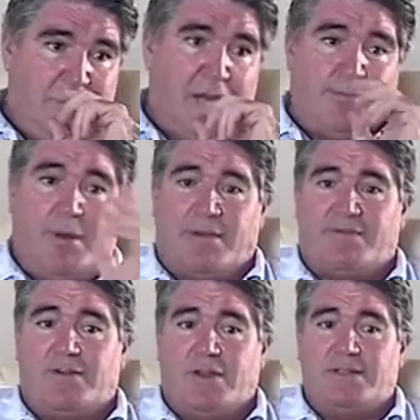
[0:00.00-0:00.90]
and probably,
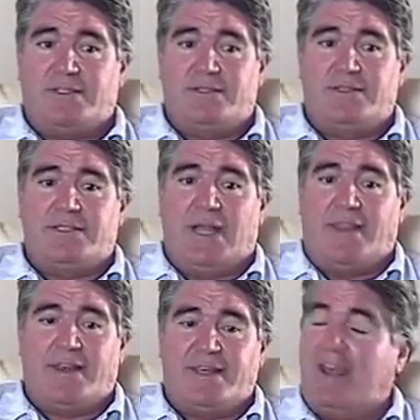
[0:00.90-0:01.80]
I
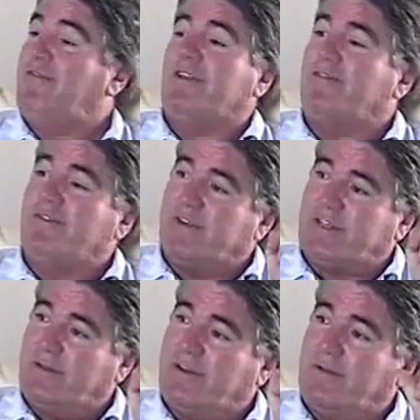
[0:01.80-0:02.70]
think definitely for the first
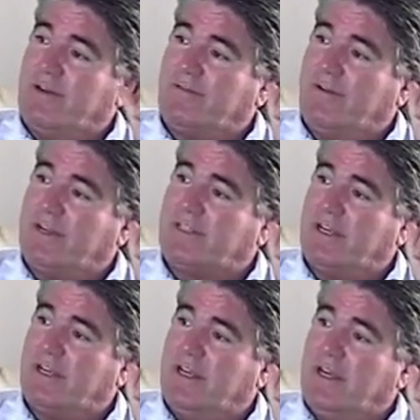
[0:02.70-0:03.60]
time it was ever used for
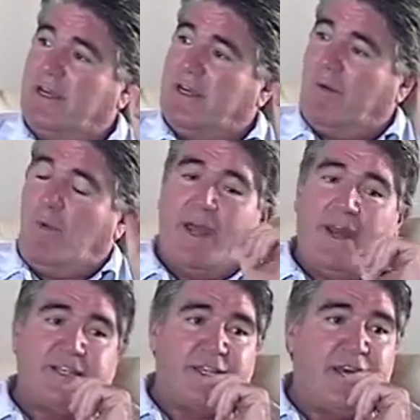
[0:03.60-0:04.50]
wrestling. And we had
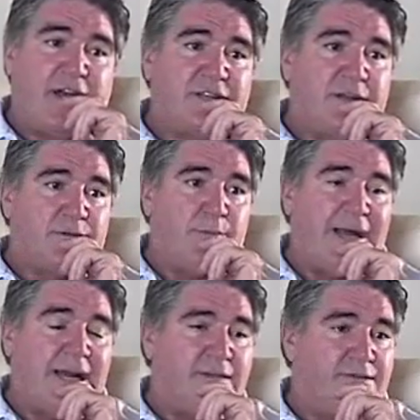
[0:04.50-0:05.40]
80,000, it was
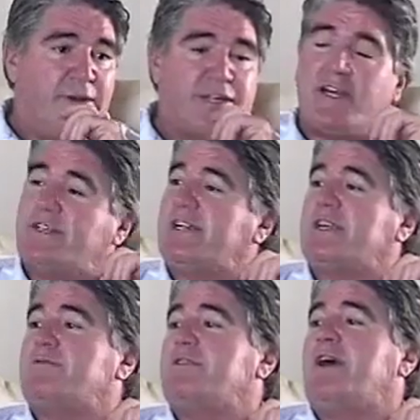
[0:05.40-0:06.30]
packed, ringside
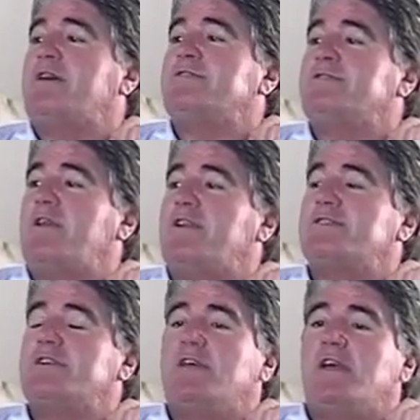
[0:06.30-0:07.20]
tickets were
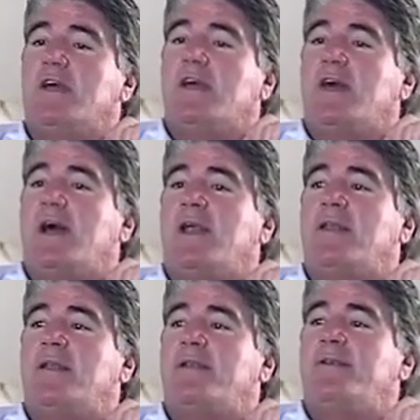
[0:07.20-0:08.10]
$1,000.
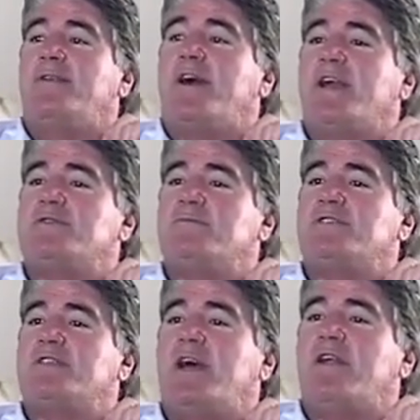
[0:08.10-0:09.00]
And Tyson
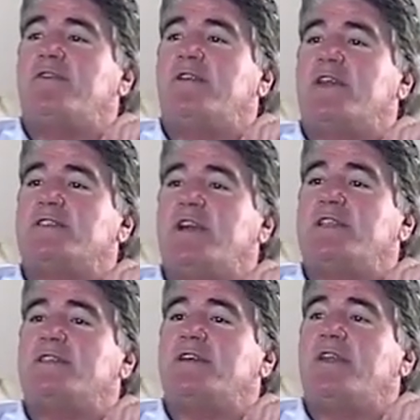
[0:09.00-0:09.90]
was there a few days
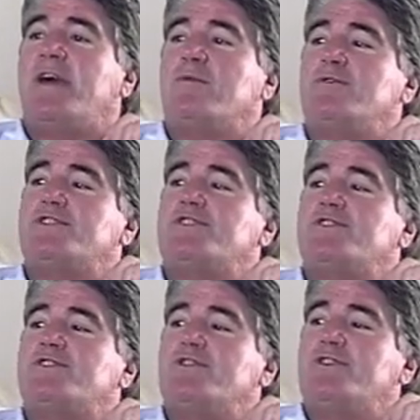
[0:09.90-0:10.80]
later, and I was
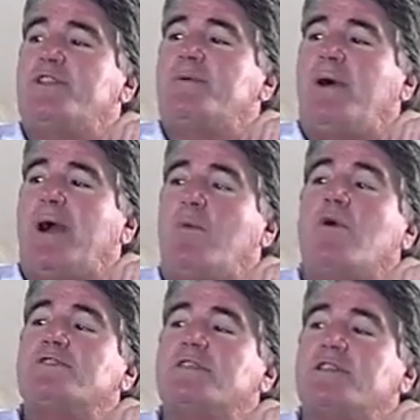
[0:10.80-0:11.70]
stood at the back
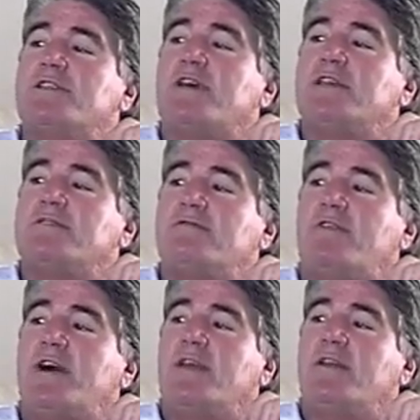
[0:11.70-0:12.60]
watching the Tyson
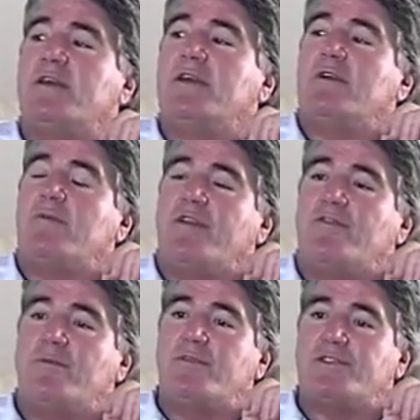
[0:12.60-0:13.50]
fight when he
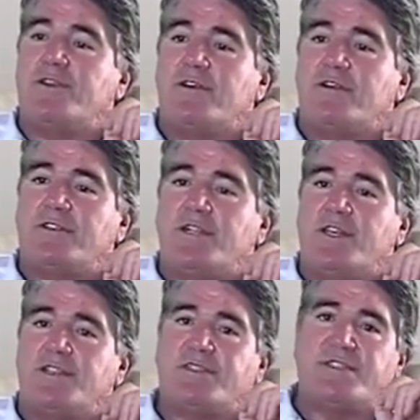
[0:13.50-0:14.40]
fought Buster Douglas.
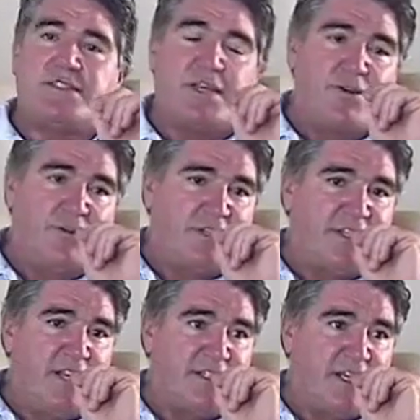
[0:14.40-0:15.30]
And they couldn't
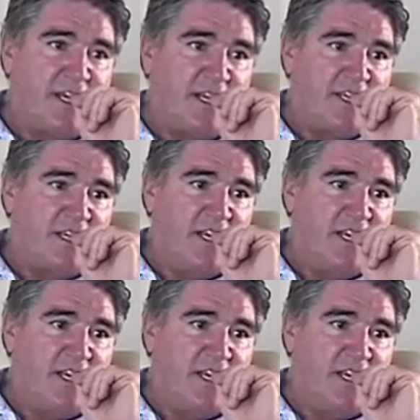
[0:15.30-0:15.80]
sell the tickets